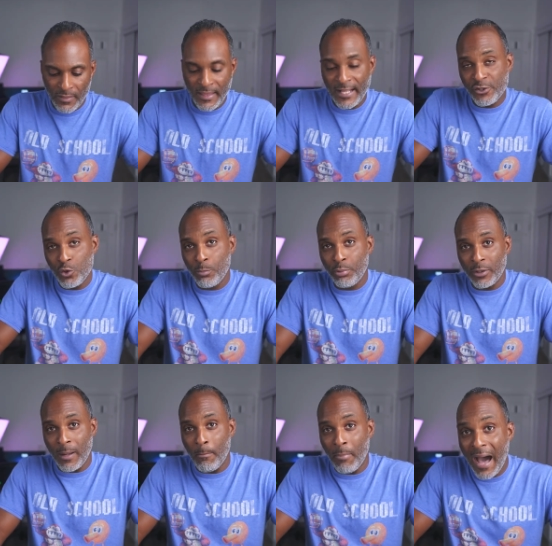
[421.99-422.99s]
that you put
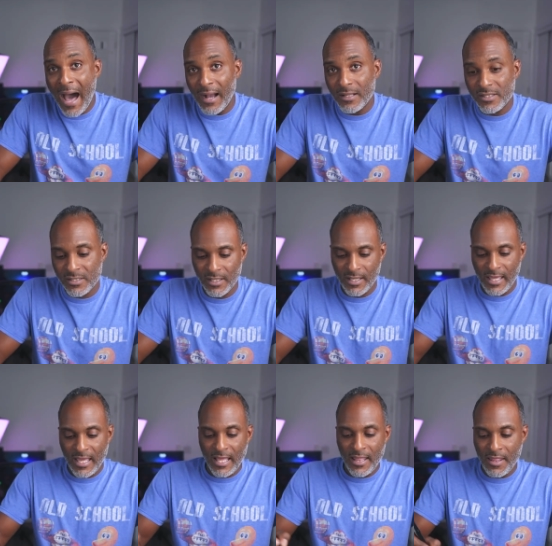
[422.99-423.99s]
a box,
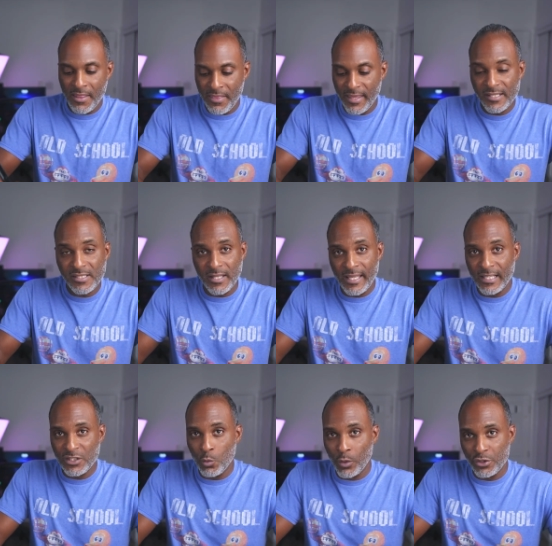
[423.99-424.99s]
this thing
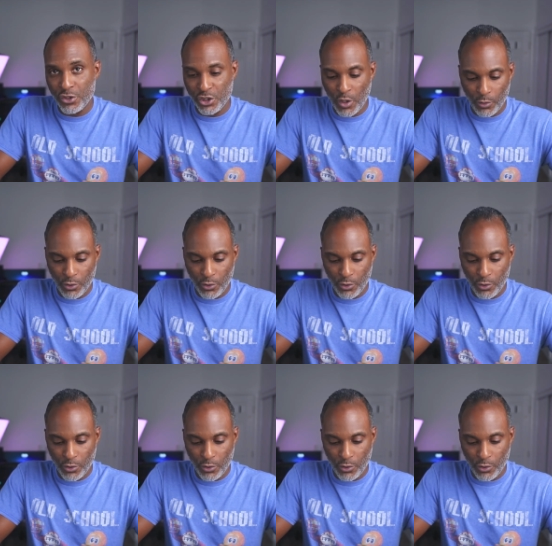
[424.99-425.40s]
is going to show